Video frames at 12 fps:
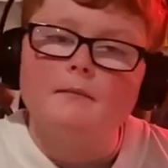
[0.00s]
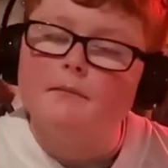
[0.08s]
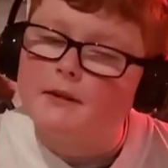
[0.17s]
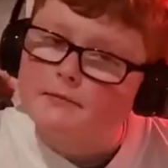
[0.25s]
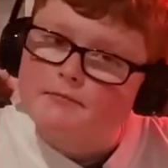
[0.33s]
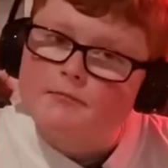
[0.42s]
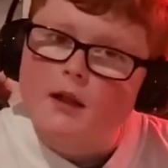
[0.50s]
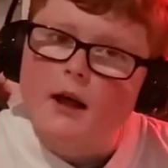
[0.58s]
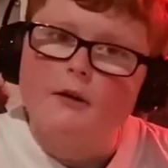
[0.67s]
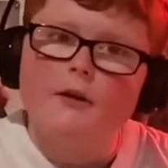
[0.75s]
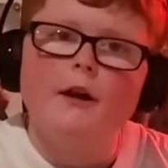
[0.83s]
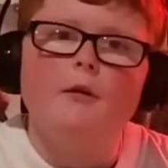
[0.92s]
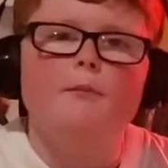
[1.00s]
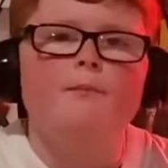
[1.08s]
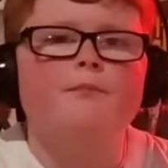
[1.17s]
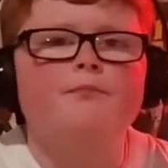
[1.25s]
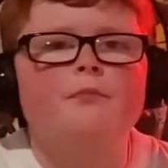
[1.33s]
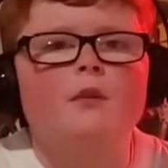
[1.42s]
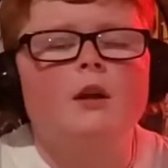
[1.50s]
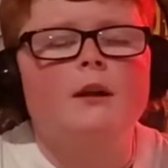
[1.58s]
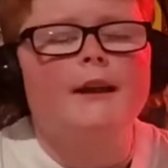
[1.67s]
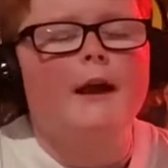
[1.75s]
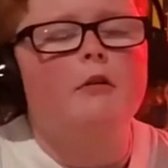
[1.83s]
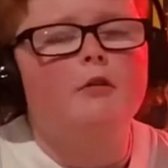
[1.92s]
But I don't know.
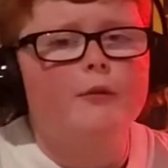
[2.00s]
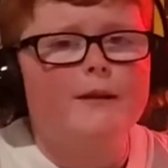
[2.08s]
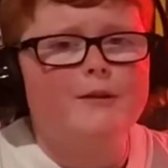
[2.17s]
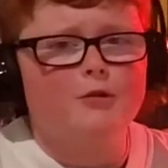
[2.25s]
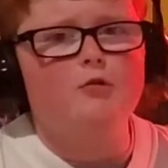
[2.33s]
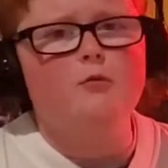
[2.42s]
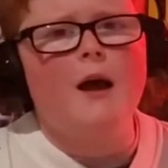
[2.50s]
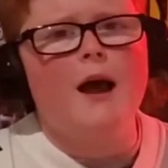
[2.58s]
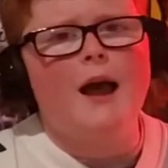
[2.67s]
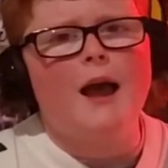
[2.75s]
Now, if we don't